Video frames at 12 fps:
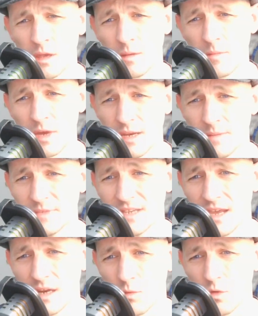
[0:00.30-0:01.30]
My name's
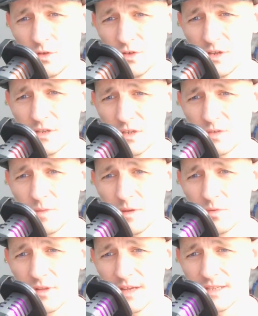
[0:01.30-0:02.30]
Nate. I run Jesus
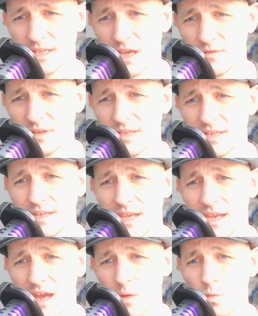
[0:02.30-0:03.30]
People SF, and
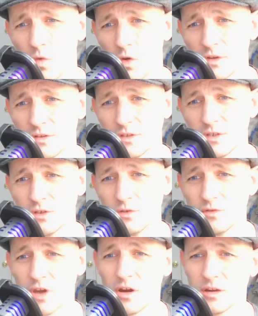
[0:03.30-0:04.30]
today I want to
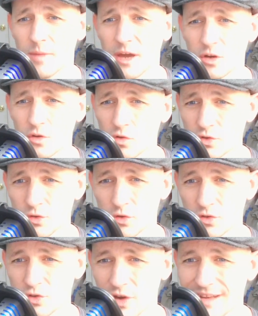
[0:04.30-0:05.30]
talk about a
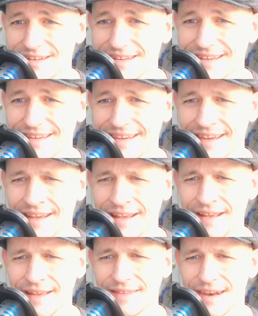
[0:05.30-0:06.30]
cultural trend
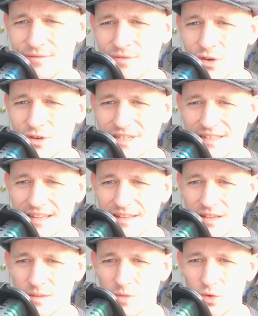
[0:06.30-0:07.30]
that I've noticed
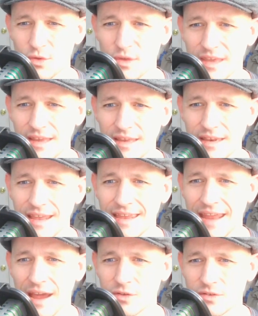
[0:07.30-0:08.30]
lately, both in
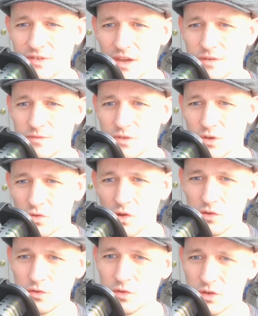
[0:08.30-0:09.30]
and outside of so
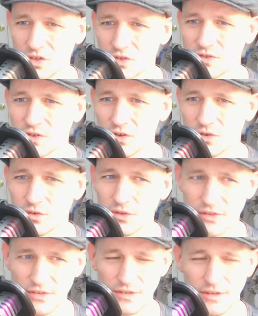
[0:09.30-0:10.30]
called Christian
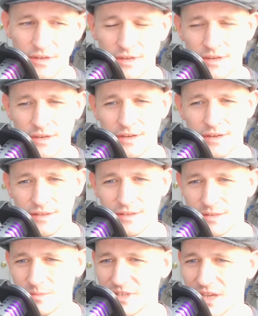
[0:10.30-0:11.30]
circles
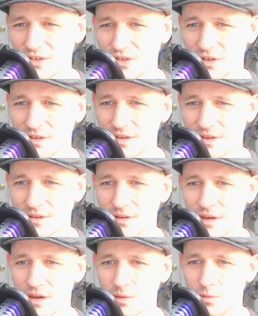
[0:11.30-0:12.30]
this obsession
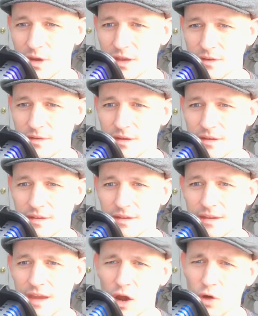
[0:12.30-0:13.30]
uh, with
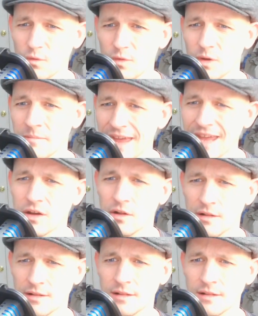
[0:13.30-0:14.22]
alpha male